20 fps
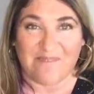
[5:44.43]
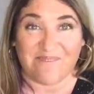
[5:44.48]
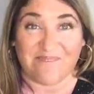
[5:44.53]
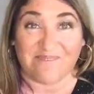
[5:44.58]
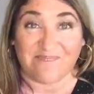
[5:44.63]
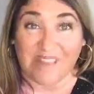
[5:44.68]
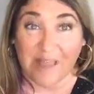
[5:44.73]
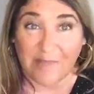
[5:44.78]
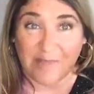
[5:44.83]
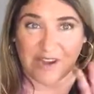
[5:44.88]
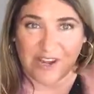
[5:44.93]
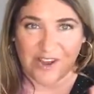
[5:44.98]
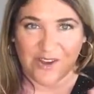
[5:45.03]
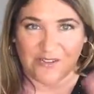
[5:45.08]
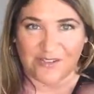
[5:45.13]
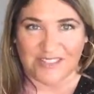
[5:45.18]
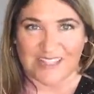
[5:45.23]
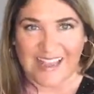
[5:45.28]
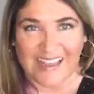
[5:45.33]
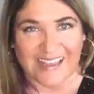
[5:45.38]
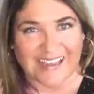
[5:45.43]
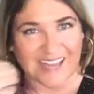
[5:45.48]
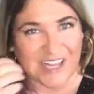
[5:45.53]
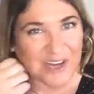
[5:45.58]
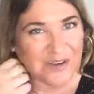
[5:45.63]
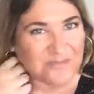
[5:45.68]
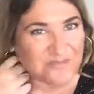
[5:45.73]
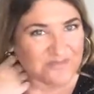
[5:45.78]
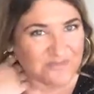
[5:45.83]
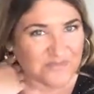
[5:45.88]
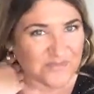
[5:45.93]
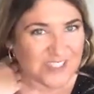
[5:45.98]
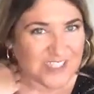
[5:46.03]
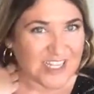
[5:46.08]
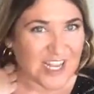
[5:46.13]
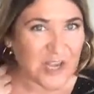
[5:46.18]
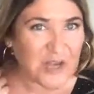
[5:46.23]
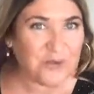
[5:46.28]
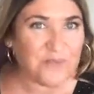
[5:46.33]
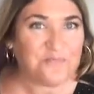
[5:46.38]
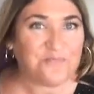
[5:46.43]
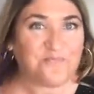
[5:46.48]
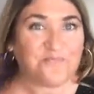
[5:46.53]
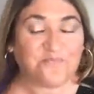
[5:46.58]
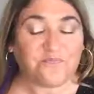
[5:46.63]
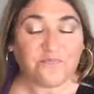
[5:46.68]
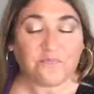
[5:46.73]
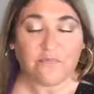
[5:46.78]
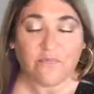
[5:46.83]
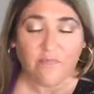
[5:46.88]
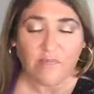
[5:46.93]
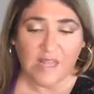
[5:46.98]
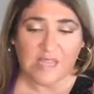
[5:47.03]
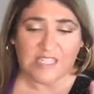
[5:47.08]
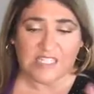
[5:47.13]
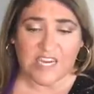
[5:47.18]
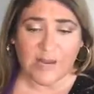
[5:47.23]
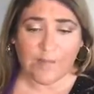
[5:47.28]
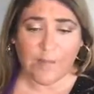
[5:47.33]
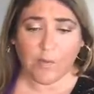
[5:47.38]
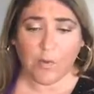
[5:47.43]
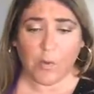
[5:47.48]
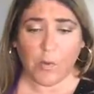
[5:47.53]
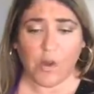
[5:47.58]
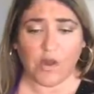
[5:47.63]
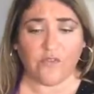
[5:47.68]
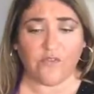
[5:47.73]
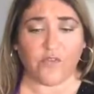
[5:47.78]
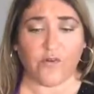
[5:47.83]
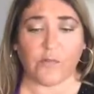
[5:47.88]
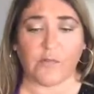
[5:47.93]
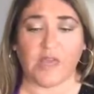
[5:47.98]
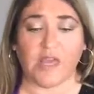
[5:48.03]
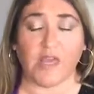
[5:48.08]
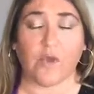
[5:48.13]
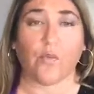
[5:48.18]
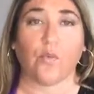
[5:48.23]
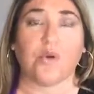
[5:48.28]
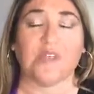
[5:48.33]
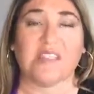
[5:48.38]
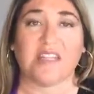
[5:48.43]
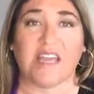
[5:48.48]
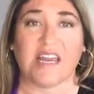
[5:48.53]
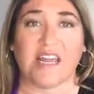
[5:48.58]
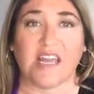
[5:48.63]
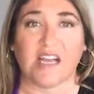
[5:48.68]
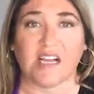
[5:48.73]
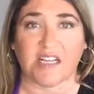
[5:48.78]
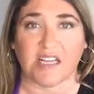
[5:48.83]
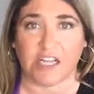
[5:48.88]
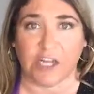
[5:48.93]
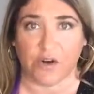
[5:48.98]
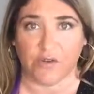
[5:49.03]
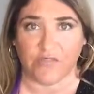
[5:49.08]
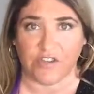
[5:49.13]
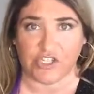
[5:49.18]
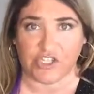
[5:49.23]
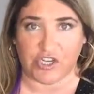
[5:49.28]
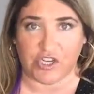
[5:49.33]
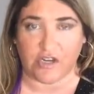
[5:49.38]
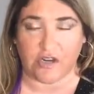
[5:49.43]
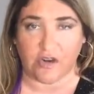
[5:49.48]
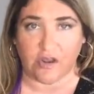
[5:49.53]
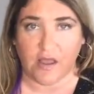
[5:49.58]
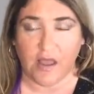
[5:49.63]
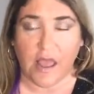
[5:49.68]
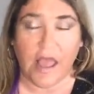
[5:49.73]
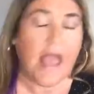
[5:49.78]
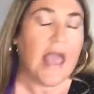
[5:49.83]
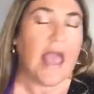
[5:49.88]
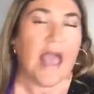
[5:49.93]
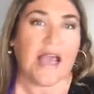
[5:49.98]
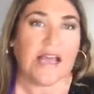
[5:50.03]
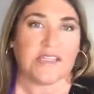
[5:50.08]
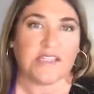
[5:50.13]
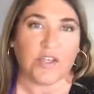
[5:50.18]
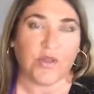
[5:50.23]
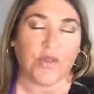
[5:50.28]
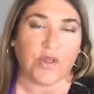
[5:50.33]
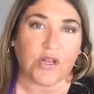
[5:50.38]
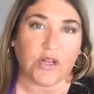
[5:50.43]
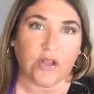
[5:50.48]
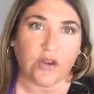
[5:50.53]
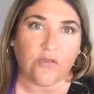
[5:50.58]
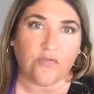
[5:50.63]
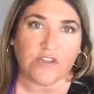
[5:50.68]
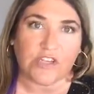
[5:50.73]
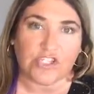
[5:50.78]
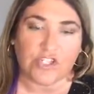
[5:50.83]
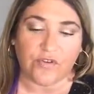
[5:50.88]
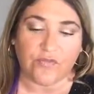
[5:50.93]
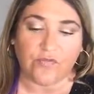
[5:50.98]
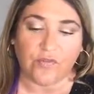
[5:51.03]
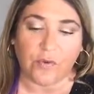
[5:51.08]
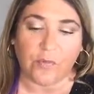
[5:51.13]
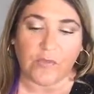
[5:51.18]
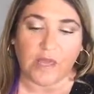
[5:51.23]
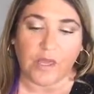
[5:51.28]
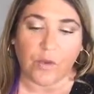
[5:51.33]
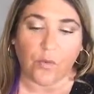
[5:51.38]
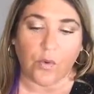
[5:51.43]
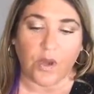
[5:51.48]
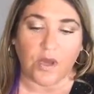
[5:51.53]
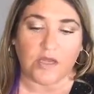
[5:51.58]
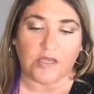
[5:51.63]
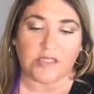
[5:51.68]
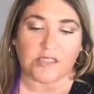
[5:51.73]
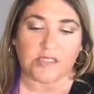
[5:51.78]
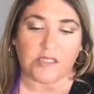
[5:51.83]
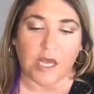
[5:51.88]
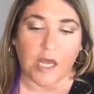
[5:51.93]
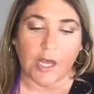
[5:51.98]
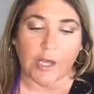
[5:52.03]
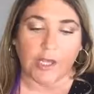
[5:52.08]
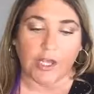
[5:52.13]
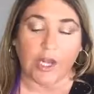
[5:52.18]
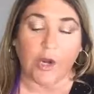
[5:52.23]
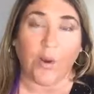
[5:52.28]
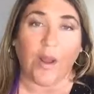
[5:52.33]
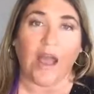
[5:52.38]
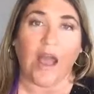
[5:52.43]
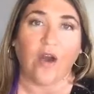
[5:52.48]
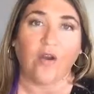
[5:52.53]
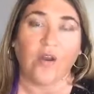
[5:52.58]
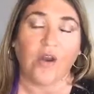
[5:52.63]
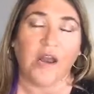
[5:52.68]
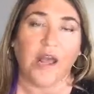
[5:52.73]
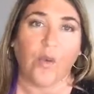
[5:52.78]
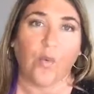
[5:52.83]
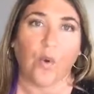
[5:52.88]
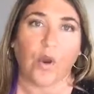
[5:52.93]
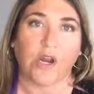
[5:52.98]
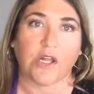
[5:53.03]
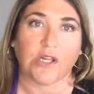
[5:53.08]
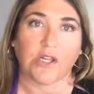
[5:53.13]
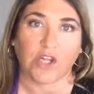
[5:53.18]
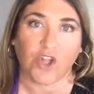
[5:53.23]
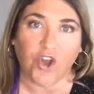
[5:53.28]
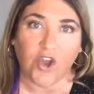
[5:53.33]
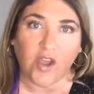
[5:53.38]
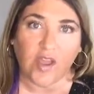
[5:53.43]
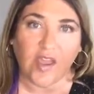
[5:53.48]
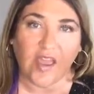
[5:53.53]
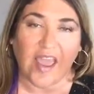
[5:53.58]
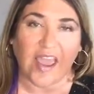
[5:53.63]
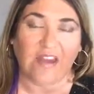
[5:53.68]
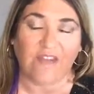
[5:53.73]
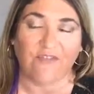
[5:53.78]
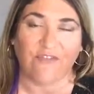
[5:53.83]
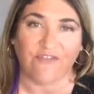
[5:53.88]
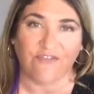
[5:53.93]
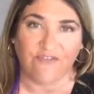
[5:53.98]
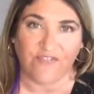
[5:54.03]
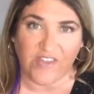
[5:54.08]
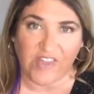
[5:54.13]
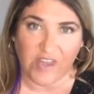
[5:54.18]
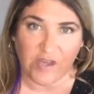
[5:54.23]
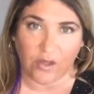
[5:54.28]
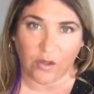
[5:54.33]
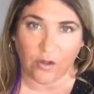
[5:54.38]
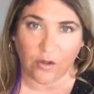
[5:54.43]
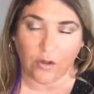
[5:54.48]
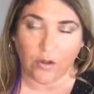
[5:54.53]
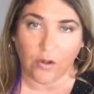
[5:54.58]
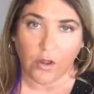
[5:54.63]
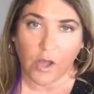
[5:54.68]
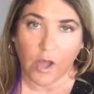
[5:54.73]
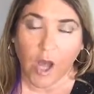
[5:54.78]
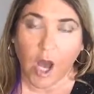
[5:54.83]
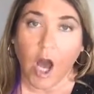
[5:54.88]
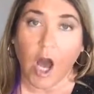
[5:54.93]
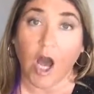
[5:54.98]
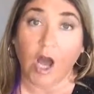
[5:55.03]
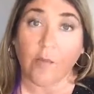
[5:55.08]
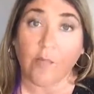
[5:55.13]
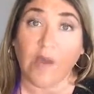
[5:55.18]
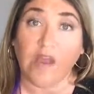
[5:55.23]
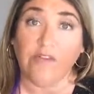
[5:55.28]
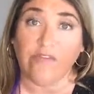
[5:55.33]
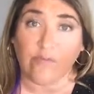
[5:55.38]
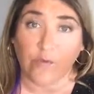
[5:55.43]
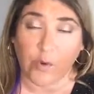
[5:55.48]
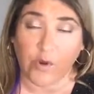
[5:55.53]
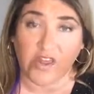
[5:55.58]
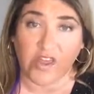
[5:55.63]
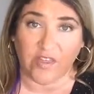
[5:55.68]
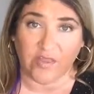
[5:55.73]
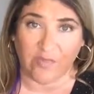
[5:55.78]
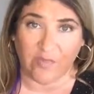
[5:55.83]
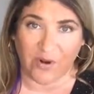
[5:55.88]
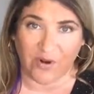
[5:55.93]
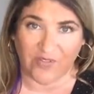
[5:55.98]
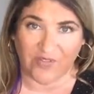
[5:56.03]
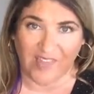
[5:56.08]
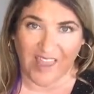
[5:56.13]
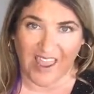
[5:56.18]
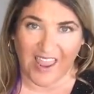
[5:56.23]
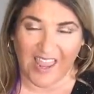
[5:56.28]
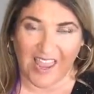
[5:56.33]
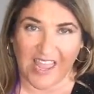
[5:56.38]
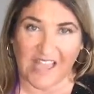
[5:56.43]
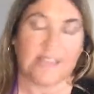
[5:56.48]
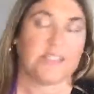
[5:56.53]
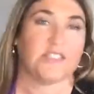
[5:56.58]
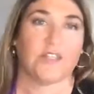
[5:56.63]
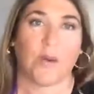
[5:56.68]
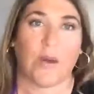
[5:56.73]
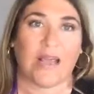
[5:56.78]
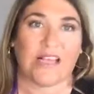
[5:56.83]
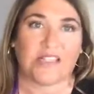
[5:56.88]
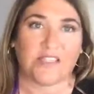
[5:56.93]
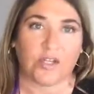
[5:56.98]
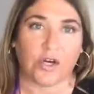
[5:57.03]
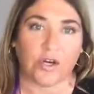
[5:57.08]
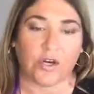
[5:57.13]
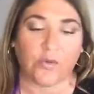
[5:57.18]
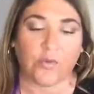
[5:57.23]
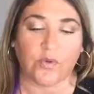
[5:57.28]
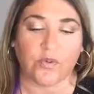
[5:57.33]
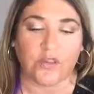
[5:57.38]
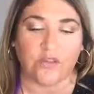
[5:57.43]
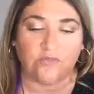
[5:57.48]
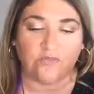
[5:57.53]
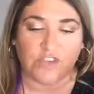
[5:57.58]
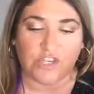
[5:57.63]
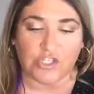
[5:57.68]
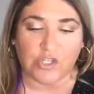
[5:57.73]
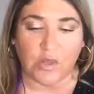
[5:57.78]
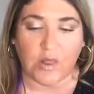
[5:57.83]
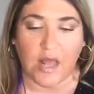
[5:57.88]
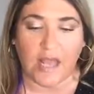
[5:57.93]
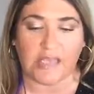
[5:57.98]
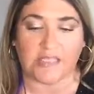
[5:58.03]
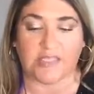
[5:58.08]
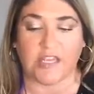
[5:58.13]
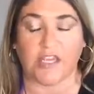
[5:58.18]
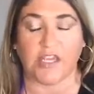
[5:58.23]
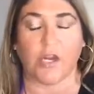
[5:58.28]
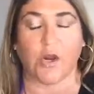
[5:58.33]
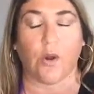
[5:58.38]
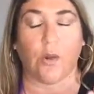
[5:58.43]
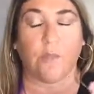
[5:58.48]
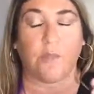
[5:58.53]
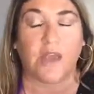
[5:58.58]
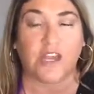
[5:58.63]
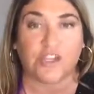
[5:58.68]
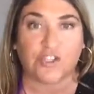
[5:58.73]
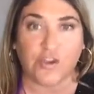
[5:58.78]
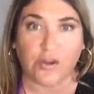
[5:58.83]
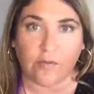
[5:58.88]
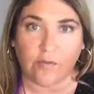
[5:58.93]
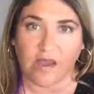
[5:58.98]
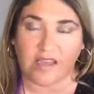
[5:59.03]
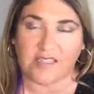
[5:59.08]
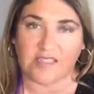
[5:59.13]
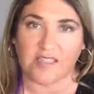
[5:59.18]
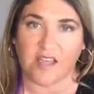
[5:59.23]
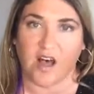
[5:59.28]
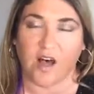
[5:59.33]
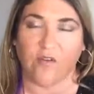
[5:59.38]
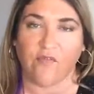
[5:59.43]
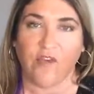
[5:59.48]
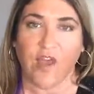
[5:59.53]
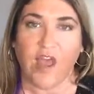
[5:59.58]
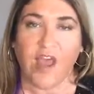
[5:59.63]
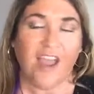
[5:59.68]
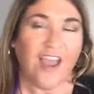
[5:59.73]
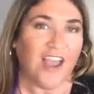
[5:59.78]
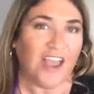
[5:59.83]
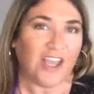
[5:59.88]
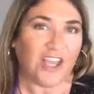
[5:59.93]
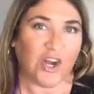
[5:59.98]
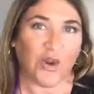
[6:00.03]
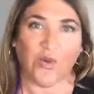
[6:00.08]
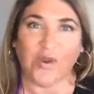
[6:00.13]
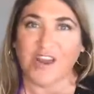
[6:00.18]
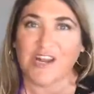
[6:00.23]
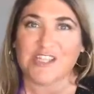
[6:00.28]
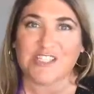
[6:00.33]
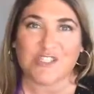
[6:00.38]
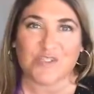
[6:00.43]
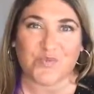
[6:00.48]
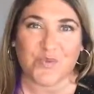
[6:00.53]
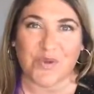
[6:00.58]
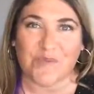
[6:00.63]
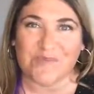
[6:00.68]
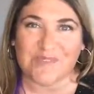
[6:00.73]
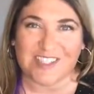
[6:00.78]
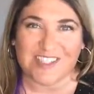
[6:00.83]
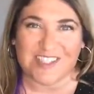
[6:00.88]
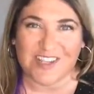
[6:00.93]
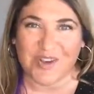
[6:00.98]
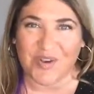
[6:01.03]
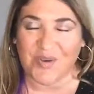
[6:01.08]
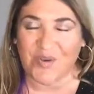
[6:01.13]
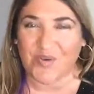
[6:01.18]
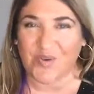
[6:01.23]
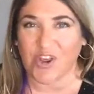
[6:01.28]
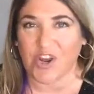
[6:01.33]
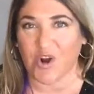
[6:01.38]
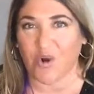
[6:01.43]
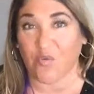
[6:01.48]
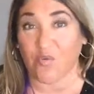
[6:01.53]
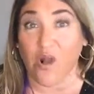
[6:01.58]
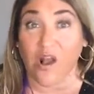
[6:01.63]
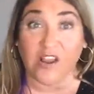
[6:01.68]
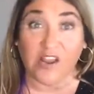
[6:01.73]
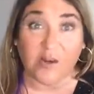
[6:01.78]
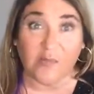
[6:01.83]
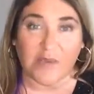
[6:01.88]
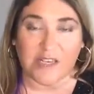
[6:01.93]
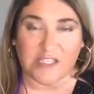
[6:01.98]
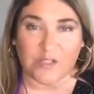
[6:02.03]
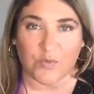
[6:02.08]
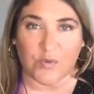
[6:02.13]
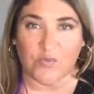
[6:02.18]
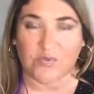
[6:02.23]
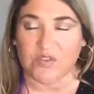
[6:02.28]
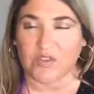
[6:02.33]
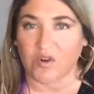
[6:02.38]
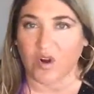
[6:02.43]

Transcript: let me know, say hello. So step number one for me was getting a clear vision. And so the clear vision for me was, how did I want to look and feel on my 40th birthday? And so I started really visualizing, I'm picturing myself, in a swimsuit, rocking my swimsuit